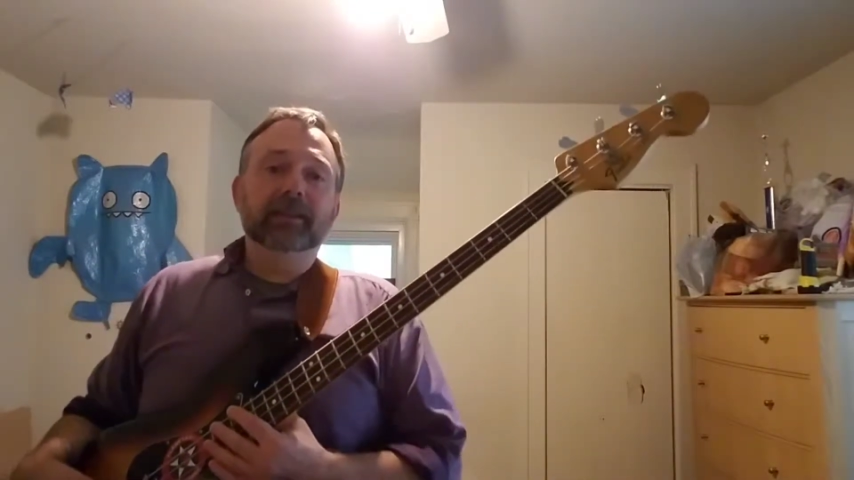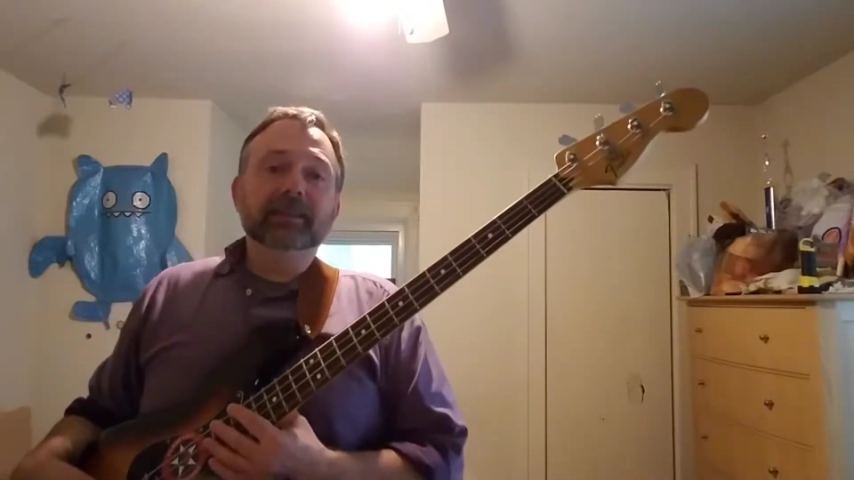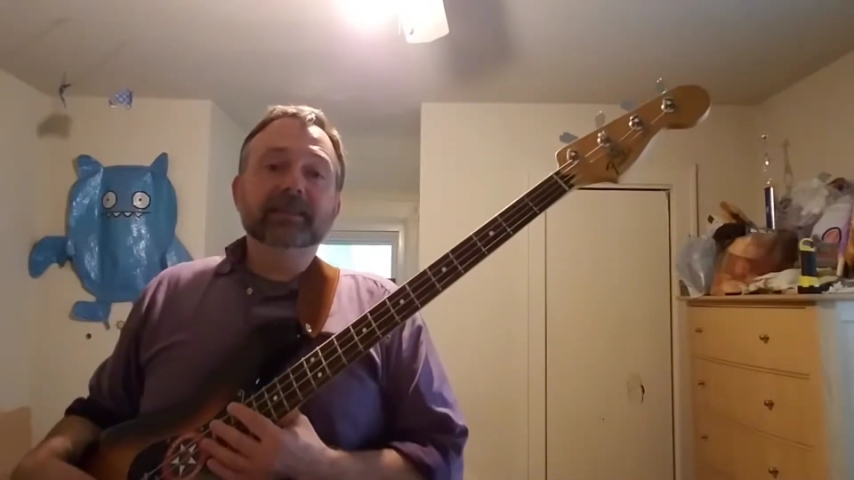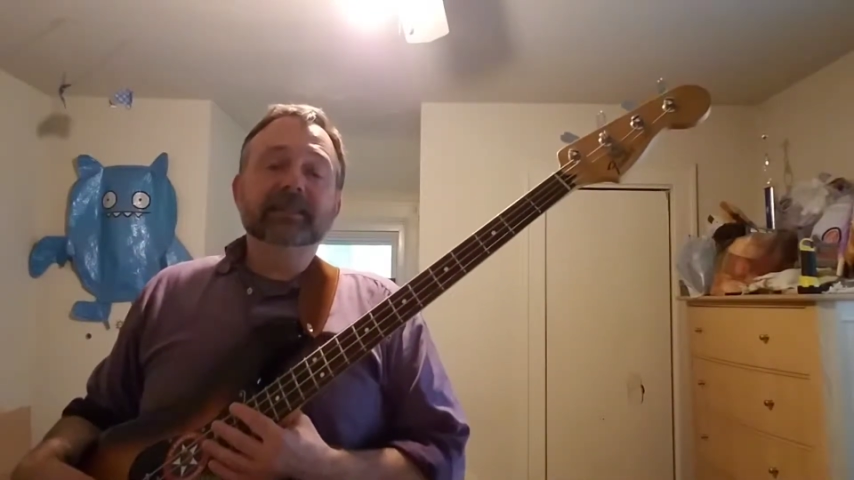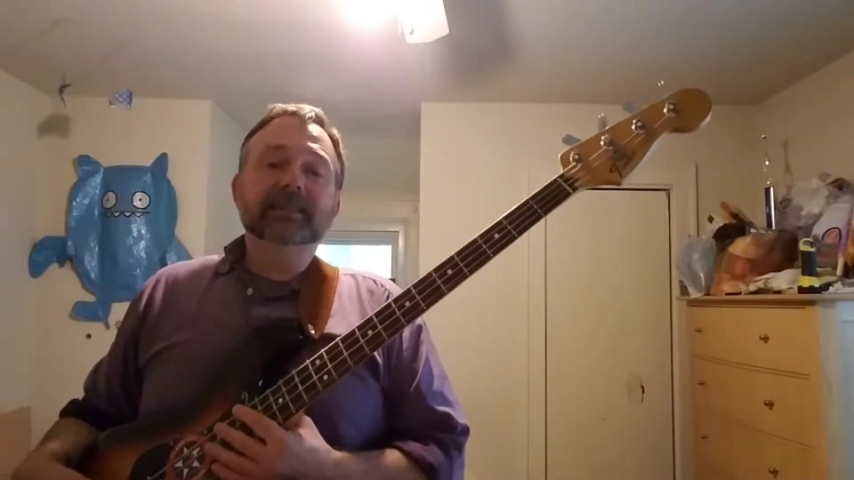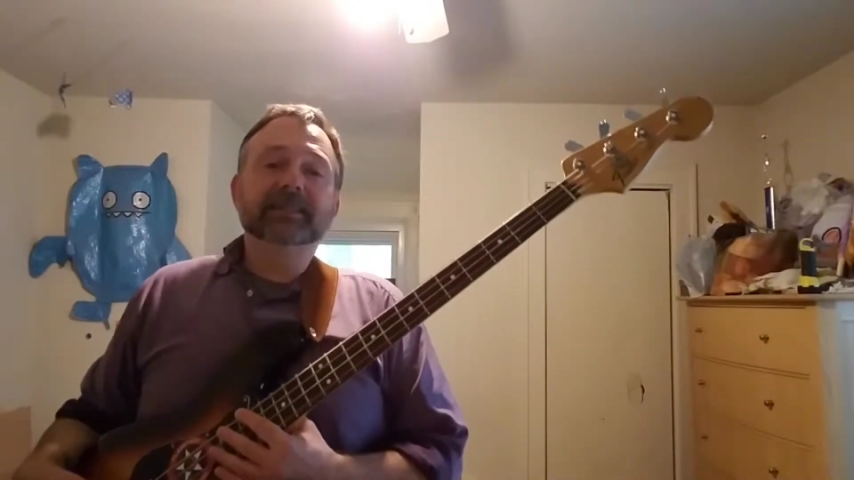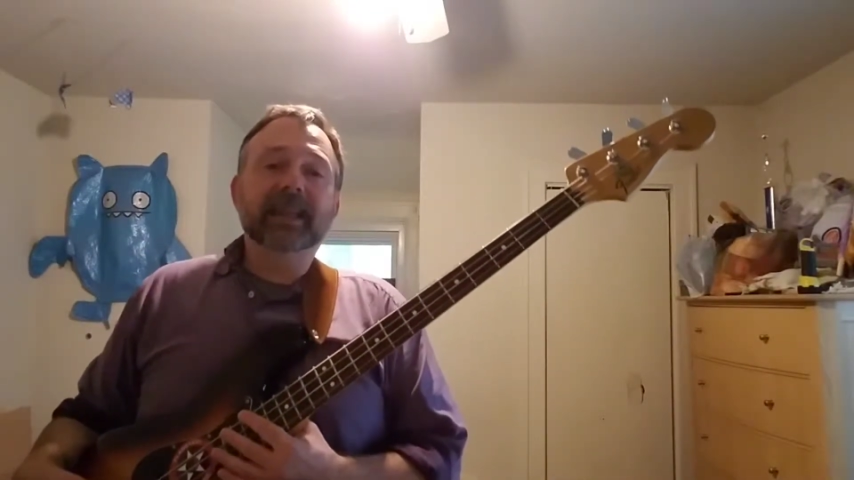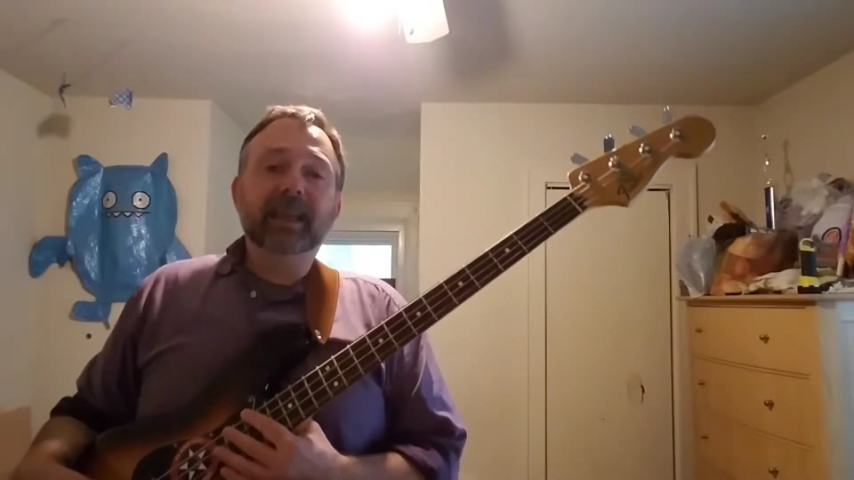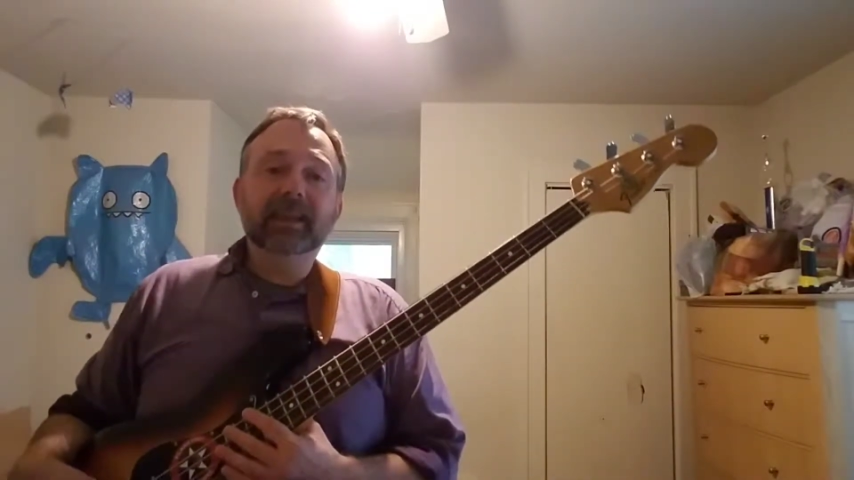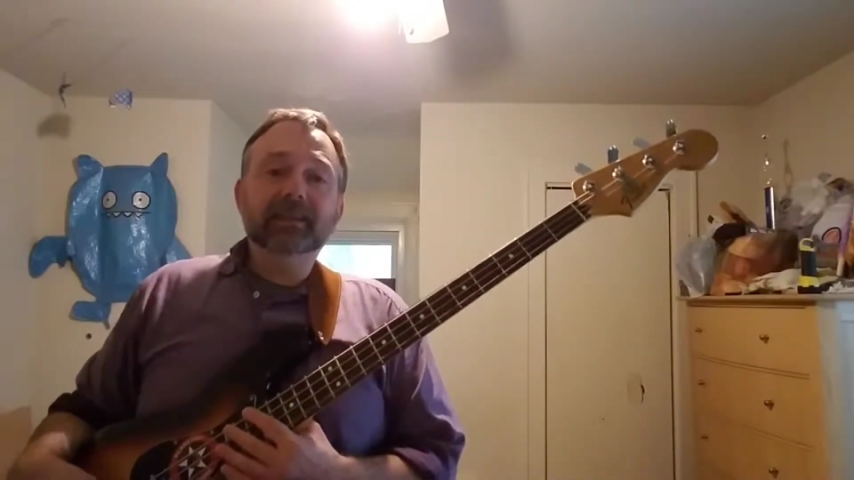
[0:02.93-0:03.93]
This is the
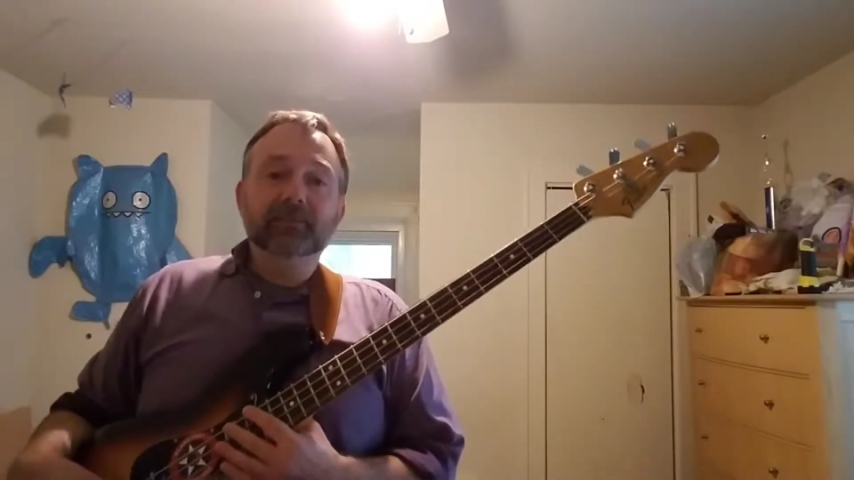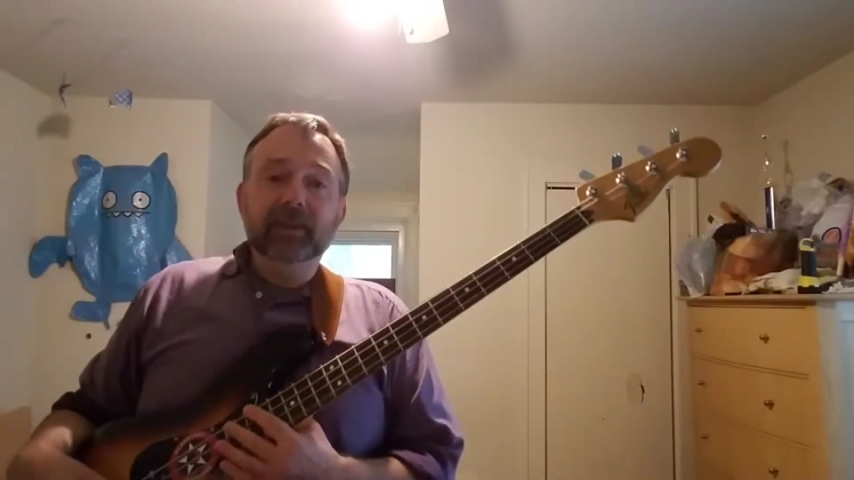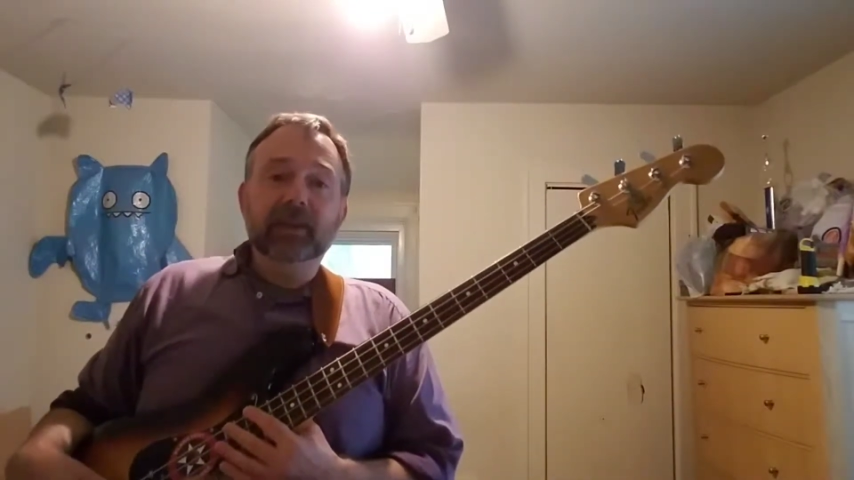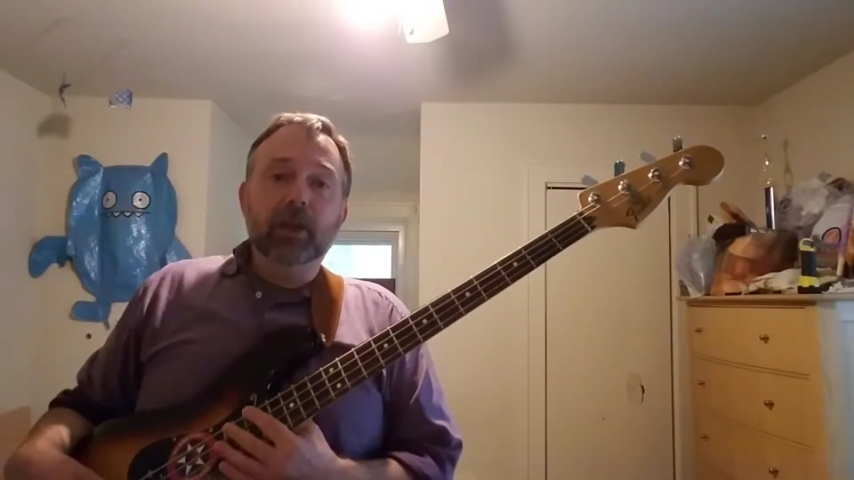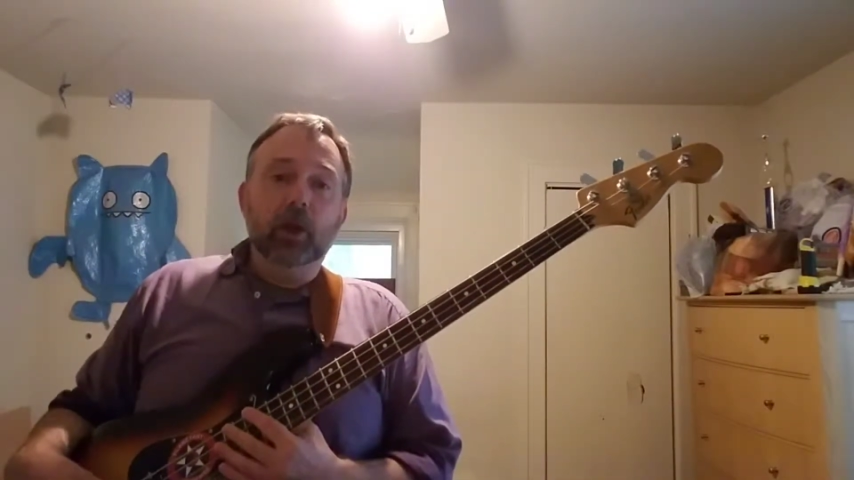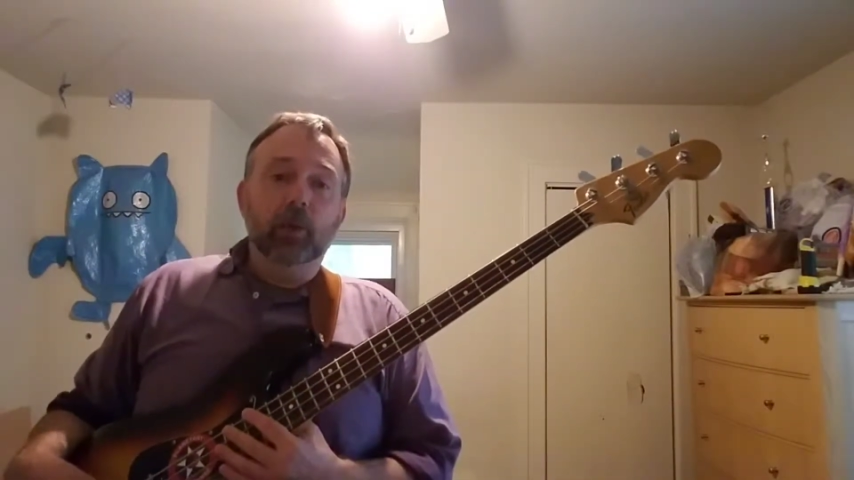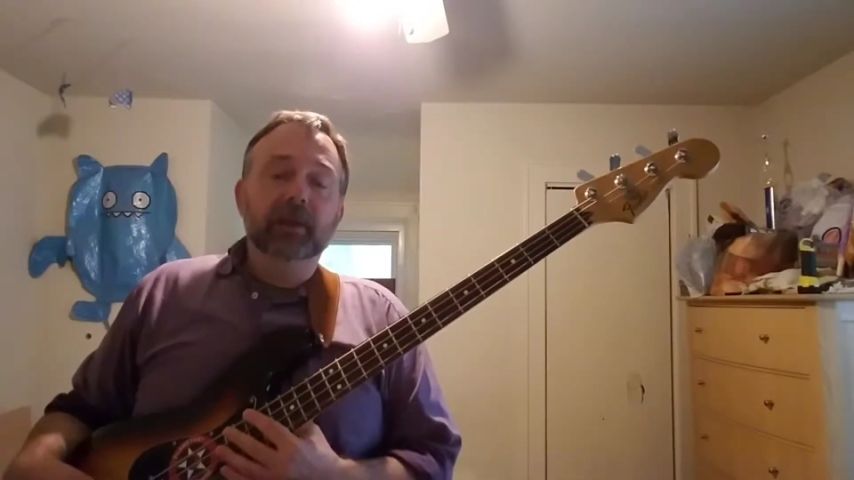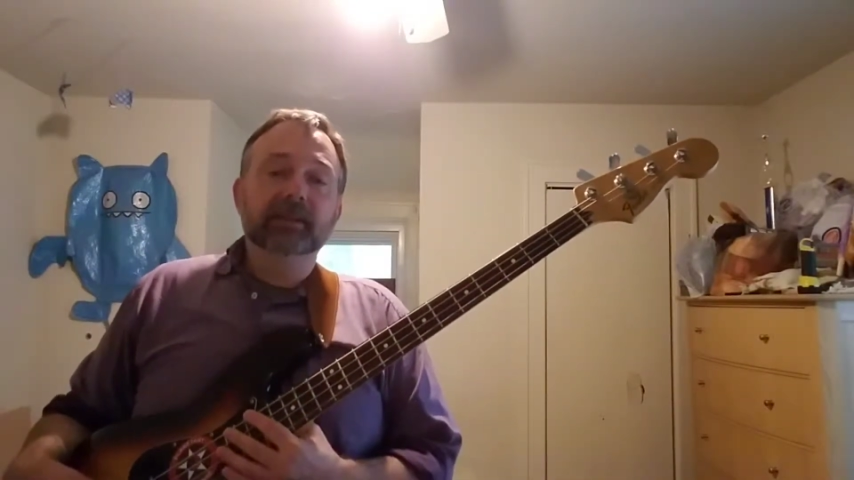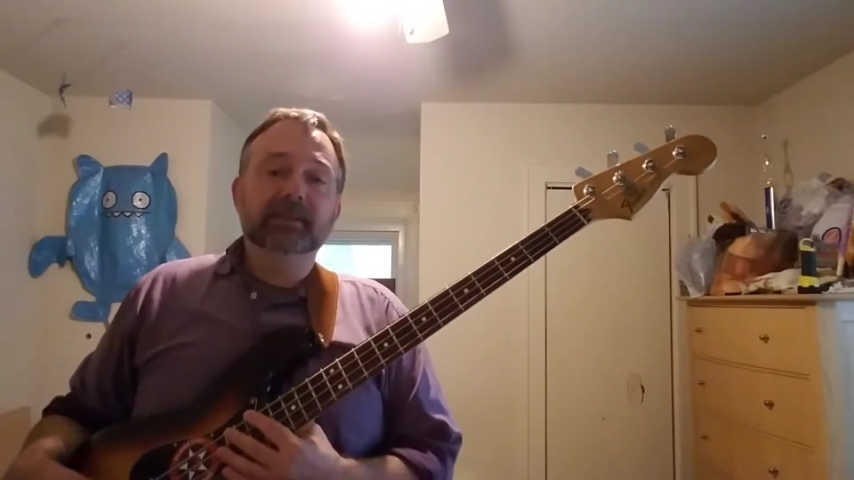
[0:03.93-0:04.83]
second video in a